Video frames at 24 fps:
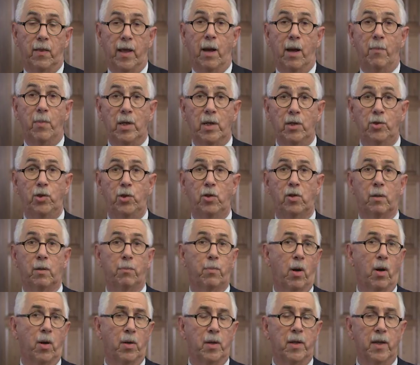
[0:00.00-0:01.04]
means you can
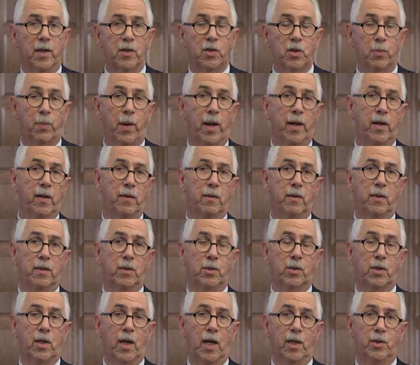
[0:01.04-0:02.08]
participate in the
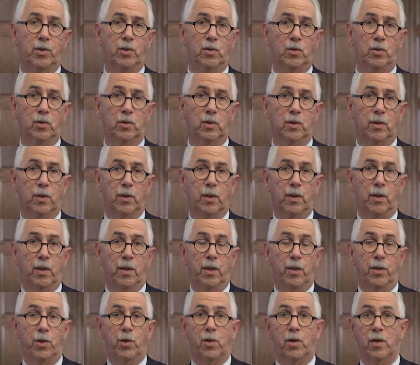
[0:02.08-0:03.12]
discussions,
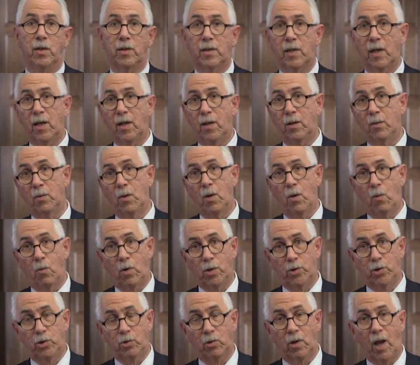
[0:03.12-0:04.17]
you can tell
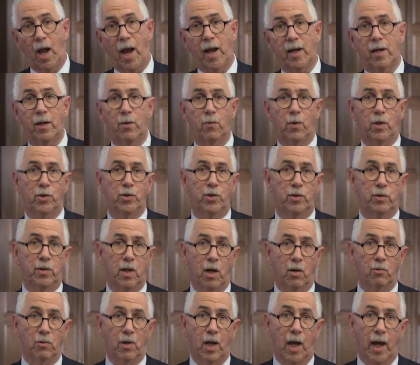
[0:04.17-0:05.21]
what you like and what you
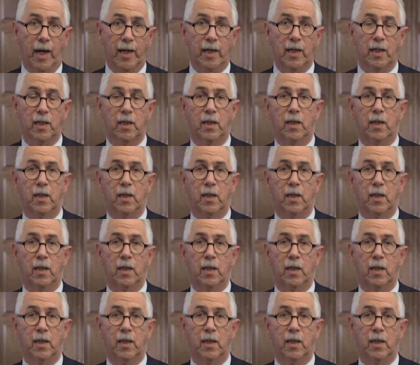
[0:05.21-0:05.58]
don't like,